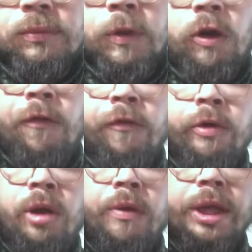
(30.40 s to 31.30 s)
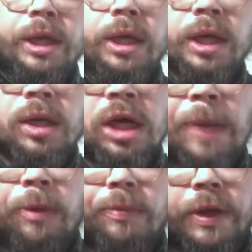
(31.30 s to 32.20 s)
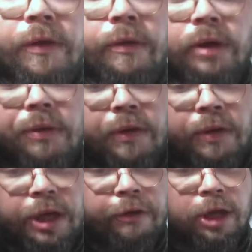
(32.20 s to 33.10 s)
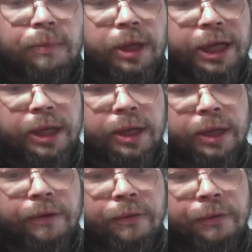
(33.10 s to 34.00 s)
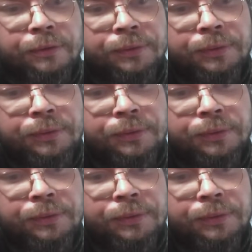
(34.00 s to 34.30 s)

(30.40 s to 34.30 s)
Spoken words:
Overall, the compliments on the taste, I'm liking it.